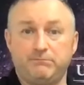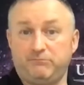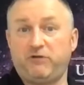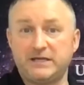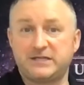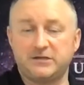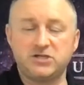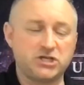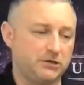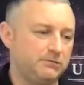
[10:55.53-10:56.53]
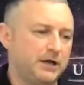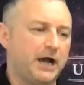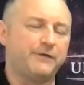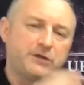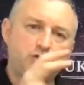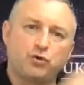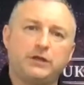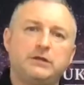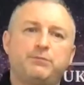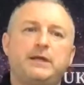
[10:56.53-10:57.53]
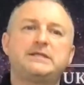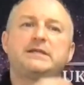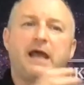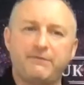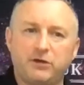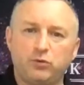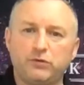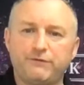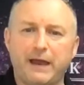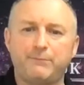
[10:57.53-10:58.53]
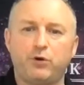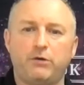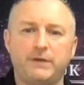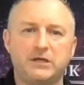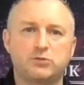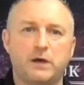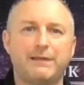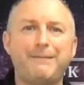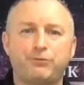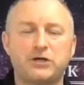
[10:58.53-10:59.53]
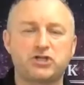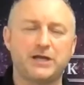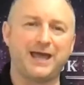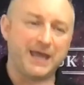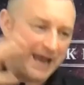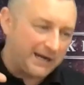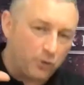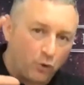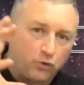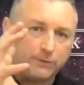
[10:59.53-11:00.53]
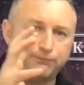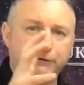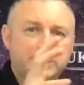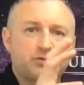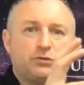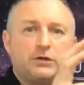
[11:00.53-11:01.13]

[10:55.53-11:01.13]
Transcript: race can do, and then joining the police and having all of that put on me as well, that pressure there, and all compressed